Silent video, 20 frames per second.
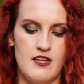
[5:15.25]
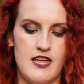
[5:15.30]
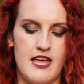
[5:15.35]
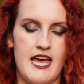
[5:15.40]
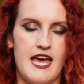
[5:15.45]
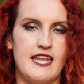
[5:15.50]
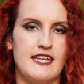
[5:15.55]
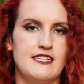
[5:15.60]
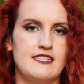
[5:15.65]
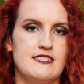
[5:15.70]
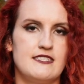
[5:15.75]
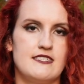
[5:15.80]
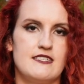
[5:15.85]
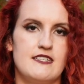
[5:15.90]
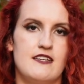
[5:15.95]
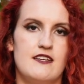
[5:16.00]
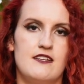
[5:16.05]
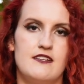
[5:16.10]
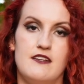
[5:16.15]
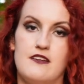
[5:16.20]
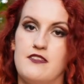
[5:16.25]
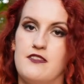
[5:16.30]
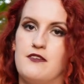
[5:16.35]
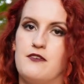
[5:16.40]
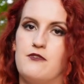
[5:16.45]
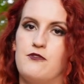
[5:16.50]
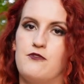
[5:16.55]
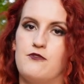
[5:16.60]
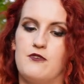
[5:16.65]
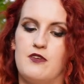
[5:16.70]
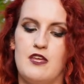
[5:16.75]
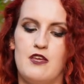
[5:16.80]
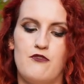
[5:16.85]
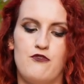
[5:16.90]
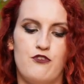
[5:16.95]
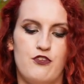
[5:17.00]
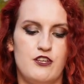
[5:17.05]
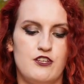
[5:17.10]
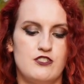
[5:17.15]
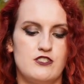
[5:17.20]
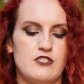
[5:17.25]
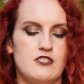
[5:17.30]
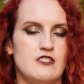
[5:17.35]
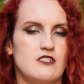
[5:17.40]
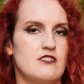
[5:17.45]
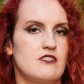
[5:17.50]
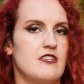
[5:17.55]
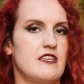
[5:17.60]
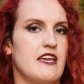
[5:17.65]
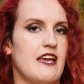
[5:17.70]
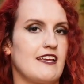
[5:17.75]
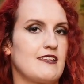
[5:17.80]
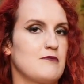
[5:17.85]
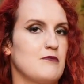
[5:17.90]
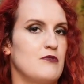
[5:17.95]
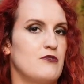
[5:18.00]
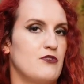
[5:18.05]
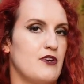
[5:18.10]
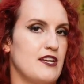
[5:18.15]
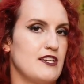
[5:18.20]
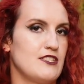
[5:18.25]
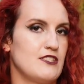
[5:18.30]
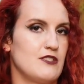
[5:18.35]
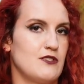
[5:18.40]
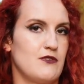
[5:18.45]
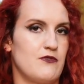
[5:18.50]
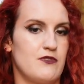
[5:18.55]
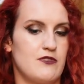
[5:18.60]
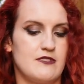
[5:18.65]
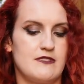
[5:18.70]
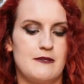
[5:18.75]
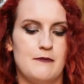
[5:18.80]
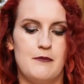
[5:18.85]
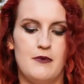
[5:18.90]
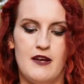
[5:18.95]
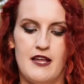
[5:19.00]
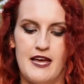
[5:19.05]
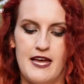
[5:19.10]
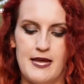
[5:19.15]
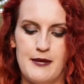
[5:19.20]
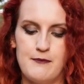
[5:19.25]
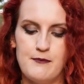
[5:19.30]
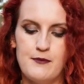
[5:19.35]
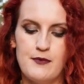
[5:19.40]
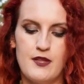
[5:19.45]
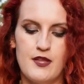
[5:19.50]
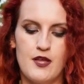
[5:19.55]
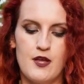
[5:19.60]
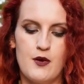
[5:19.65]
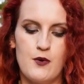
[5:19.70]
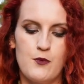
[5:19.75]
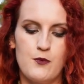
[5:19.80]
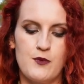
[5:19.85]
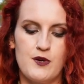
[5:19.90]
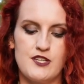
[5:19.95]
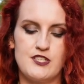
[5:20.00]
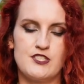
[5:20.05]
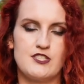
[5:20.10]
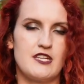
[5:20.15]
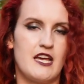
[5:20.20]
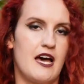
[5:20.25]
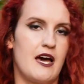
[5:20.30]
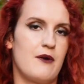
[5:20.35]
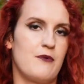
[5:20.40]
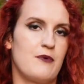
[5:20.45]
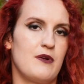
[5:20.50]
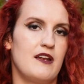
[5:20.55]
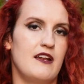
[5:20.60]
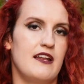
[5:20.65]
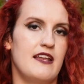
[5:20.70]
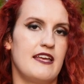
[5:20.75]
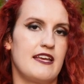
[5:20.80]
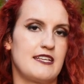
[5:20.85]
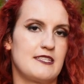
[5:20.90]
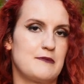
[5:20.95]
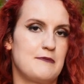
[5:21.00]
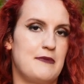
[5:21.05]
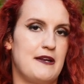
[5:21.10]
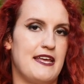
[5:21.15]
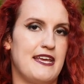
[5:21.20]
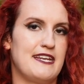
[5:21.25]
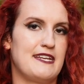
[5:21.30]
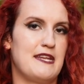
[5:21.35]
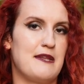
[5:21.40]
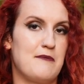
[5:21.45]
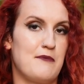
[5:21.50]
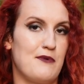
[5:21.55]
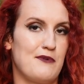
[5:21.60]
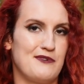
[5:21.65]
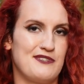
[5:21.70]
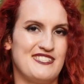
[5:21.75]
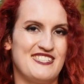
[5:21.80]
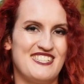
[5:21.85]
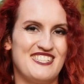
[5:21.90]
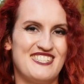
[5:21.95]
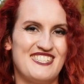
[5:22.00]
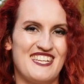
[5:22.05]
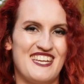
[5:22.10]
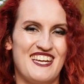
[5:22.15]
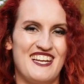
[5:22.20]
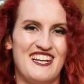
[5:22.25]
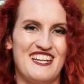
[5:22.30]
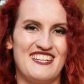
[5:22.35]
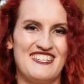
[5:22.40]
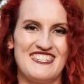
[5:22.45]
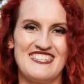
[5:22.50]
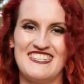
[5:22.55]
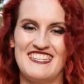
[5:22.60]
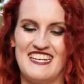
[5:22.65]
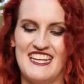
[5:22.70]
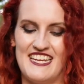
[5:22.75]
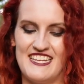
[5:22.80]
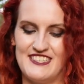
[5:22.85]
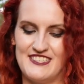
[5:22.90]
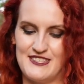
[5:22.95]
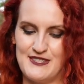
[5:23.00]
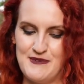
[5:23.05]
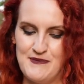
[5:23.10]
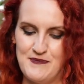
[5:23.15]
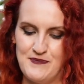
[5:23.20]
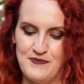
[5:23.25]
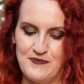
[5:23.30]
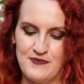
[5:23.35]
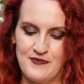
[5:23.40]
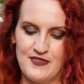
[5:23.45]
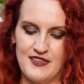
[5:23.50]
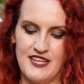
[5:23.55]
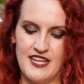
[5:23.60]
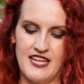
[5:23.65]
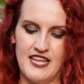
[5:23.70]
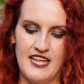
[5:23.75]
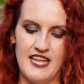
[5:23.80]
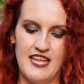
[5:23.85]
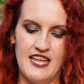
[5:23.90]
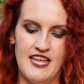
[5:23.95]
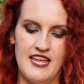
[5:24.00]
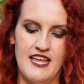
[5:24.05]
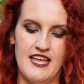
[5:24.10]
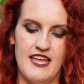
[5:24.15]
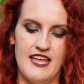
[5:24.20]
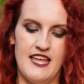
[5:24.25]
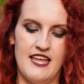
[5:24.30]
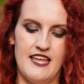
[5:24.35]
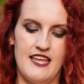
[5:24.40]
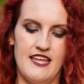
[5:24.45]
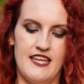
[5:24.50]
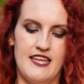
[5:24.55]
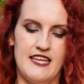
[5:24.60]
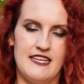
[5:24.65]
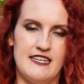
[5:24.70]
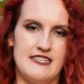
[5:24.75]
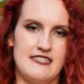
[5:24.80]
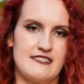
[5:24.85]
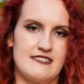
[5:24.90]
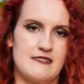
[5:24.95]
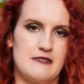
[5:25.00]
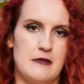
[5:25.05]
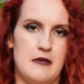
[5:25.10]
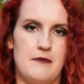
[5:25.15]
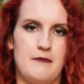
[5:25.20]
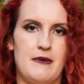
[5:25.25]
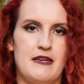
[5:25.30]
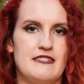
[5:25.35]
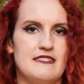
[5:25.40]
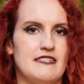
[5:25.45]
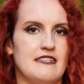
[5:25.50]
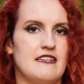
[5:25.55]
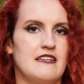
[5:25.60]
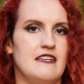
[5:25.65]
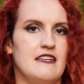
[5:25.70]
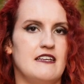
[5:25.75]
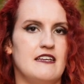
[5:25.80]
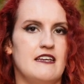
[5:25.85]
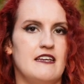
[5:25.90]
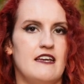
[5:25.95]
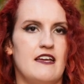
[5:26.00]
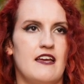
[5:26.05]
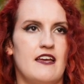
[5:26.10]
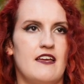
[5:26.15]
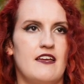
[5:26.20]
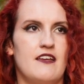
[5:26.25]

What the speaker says: And another key feature is the exploration of the sublime, which I will explain in more detail a little later. It is basically